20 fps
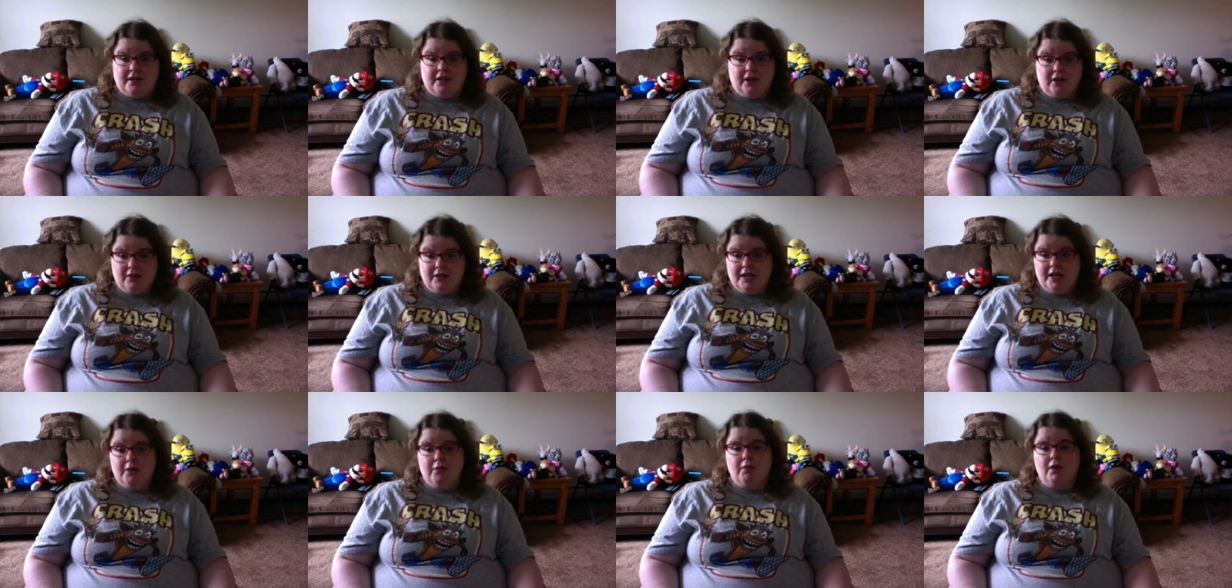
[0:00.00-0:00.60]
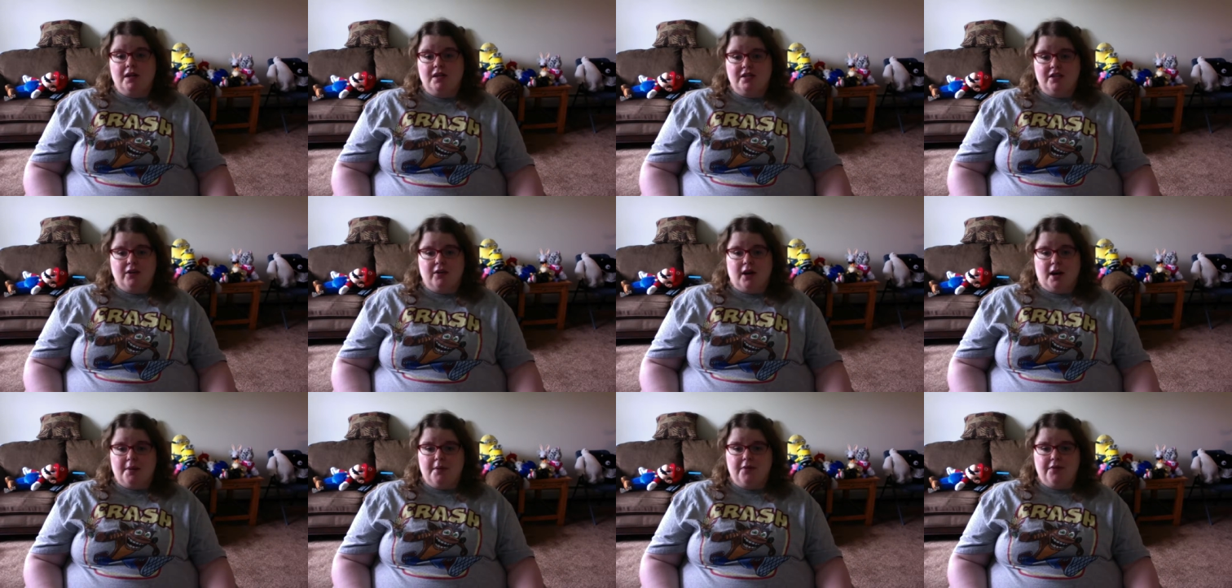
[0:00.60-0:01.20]
The only Wallace and
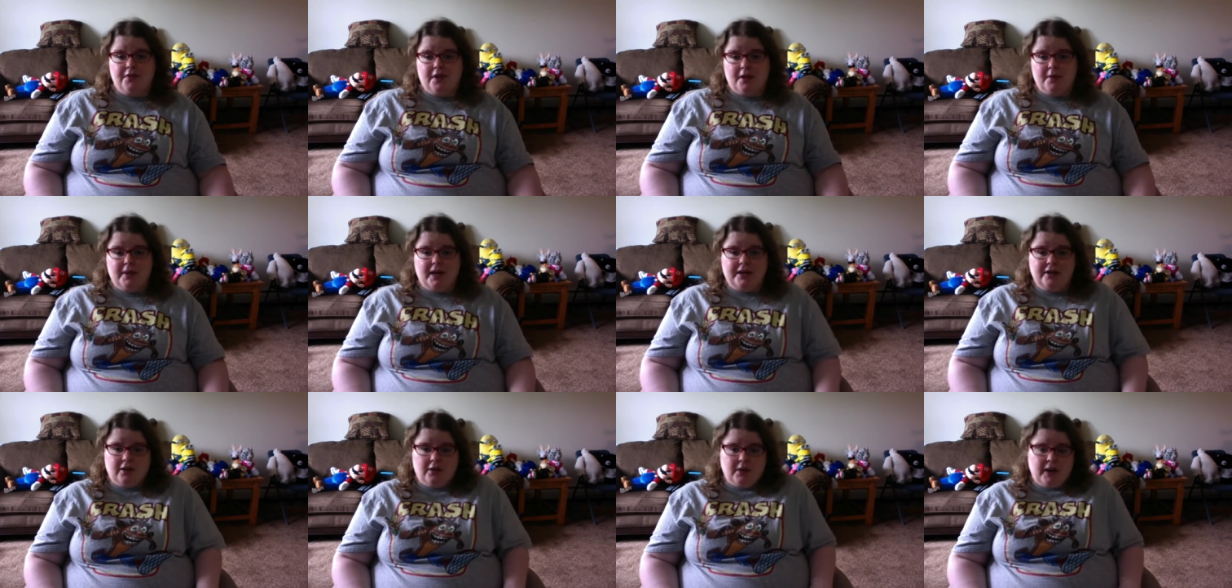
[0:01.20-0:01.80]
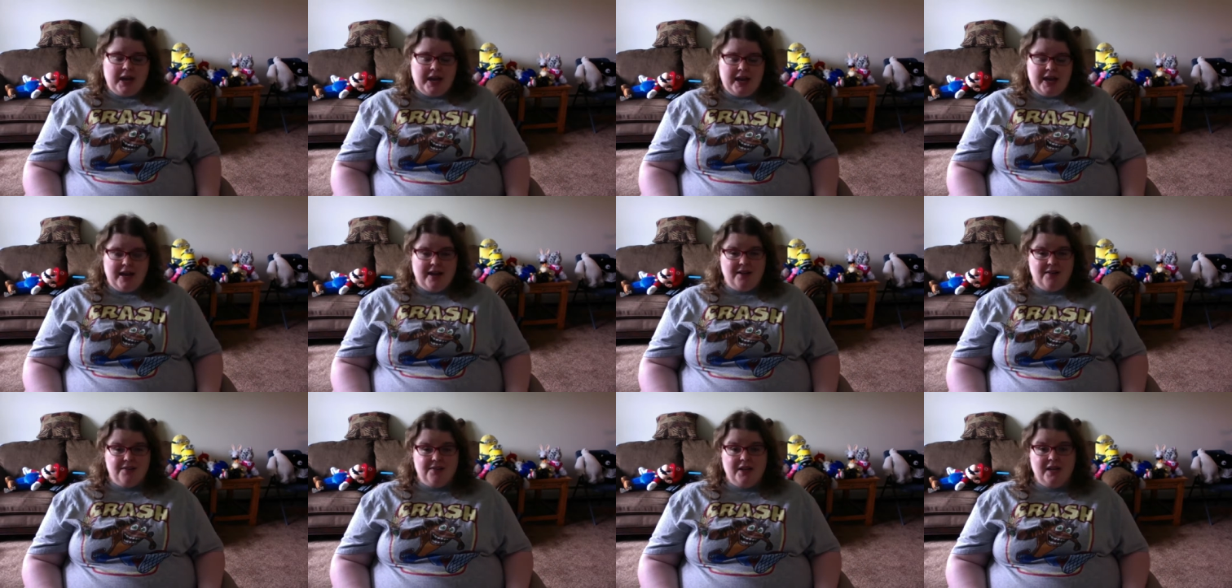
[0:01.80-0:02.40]
Gromit film I don't
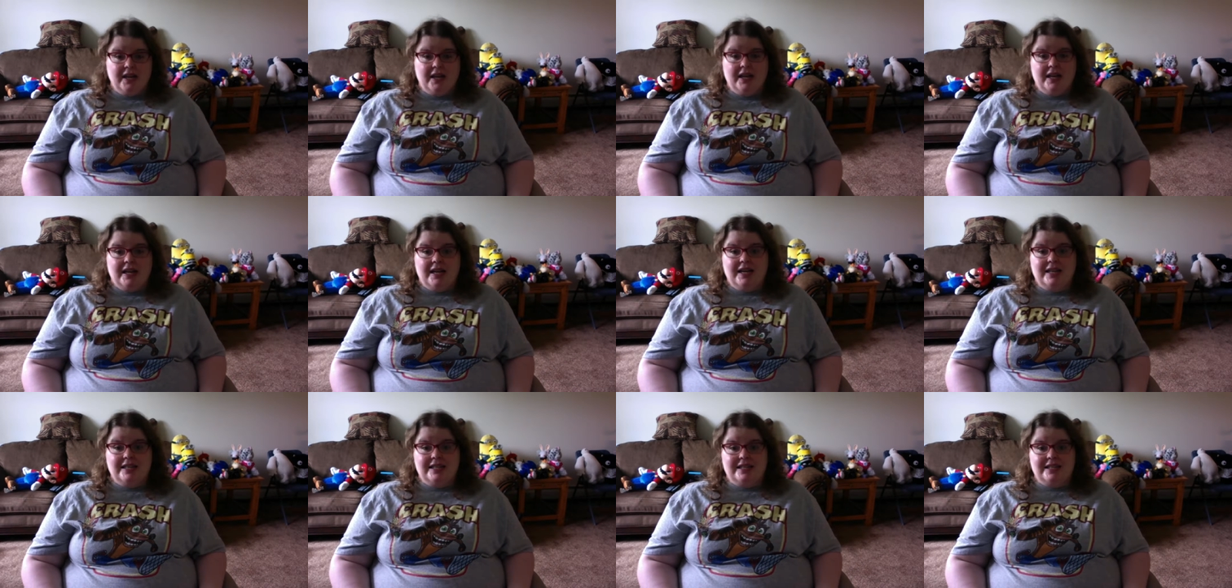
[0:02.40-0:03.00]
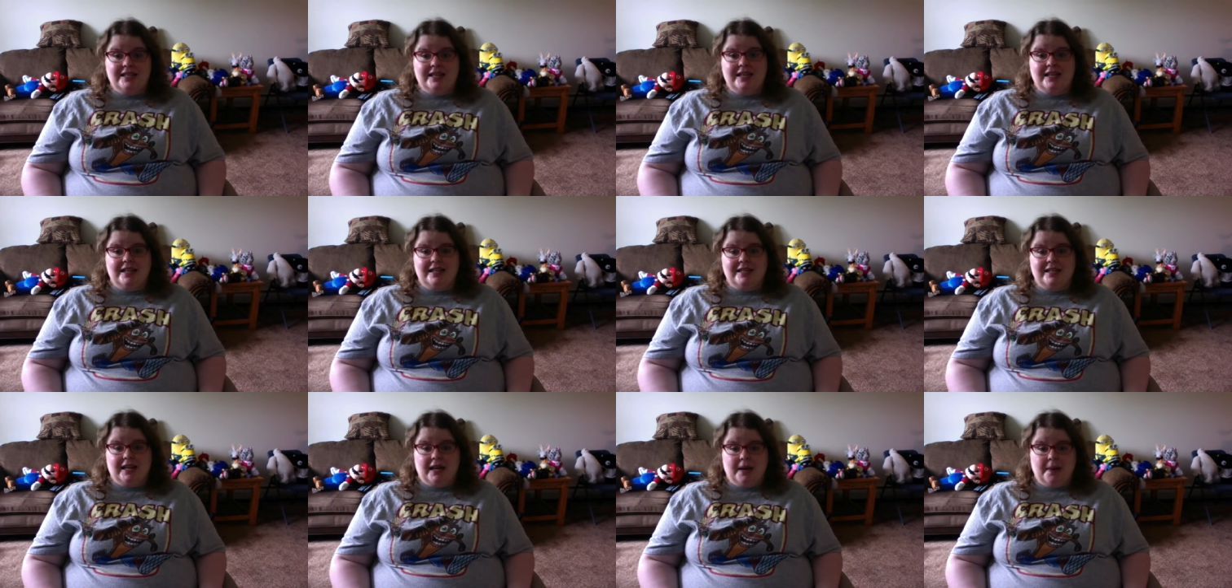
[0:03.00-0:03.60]
have is
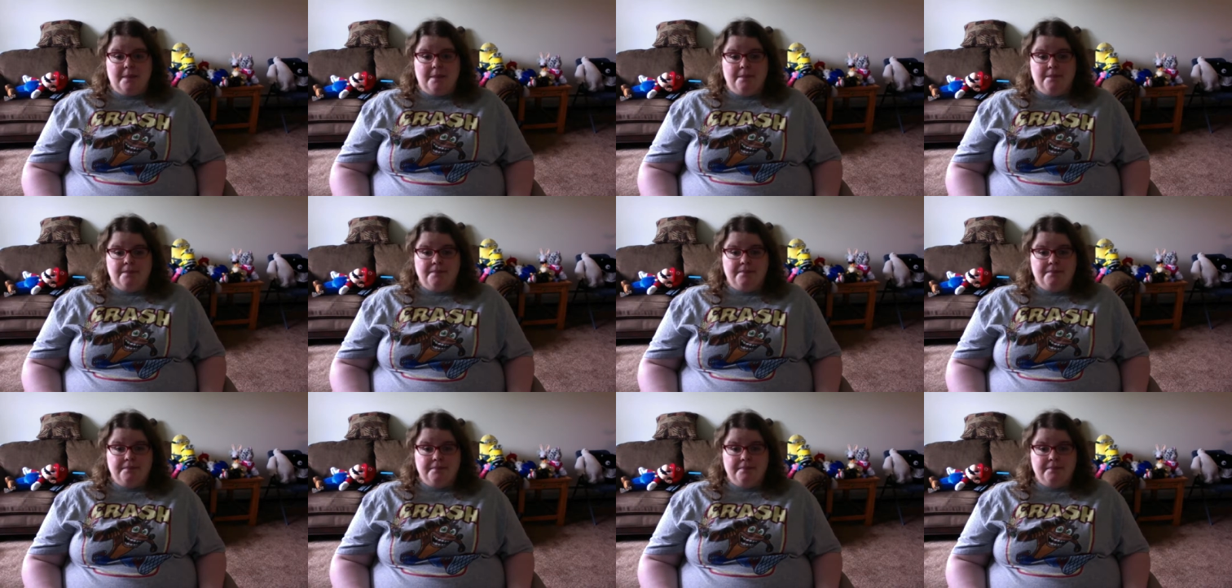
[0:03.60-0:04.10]
is um